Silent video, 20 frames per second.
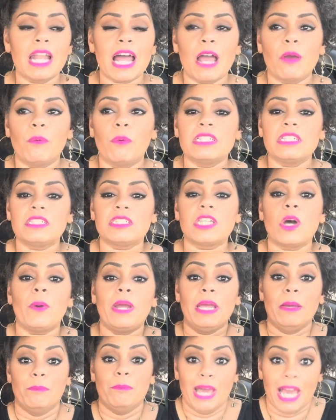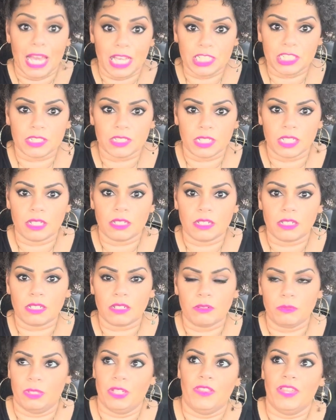I wasn't so enmeshed
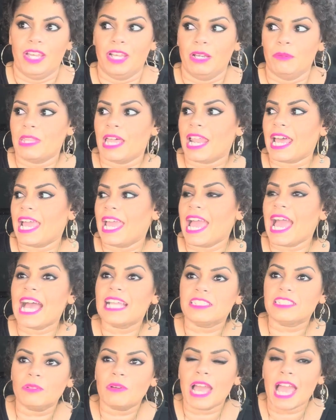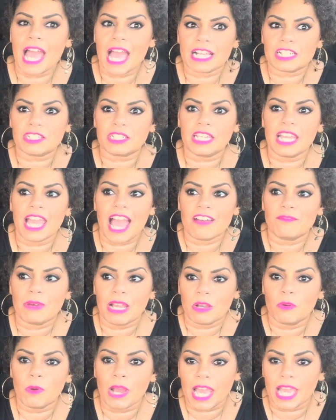with him that I had to actually have
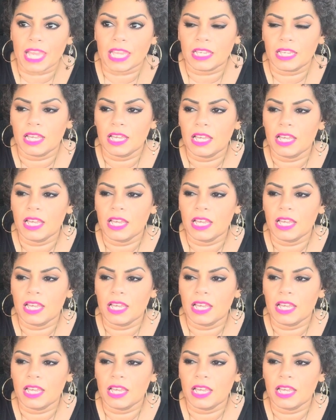my way.